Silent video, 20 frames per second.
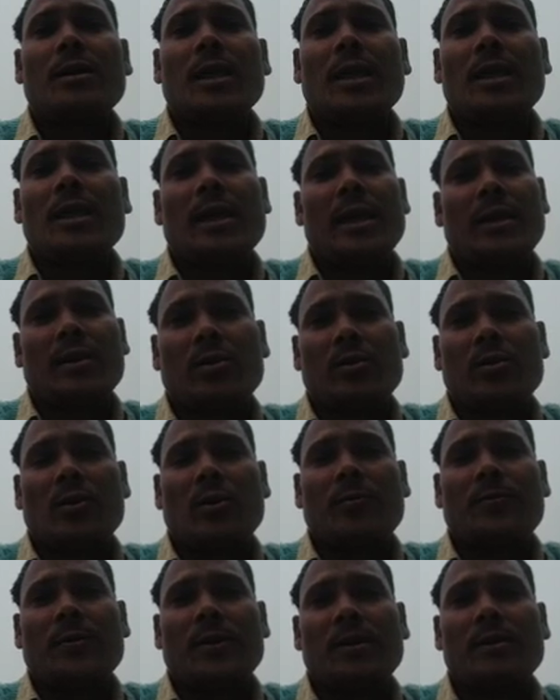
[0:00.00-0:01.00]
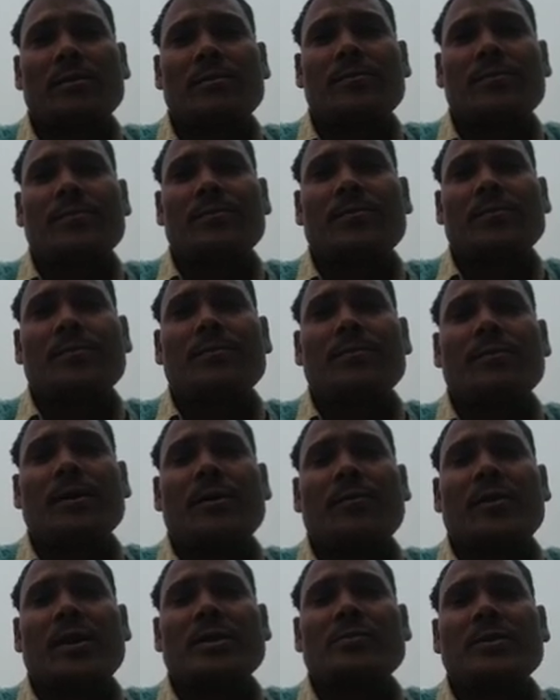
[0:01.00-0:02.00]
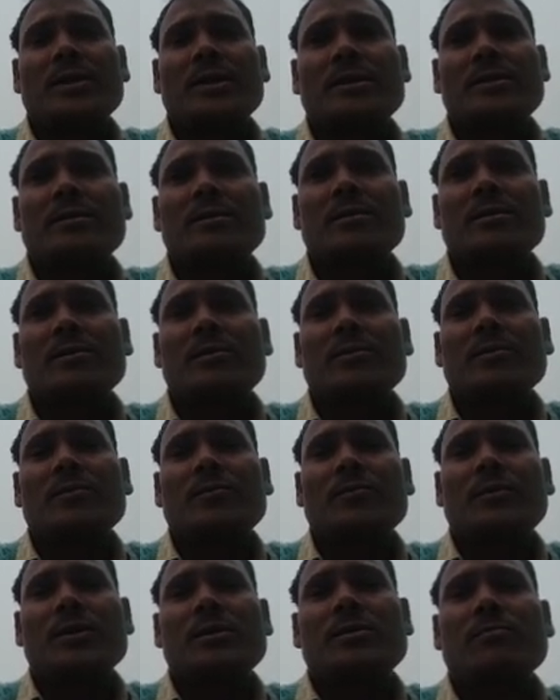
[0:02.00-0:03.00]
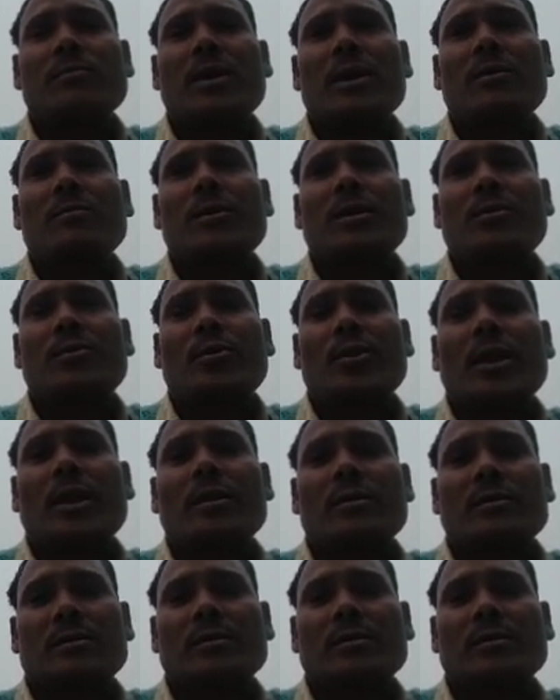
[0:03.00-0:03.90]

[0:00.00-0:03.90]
and coffee. Beverage means which may be drink.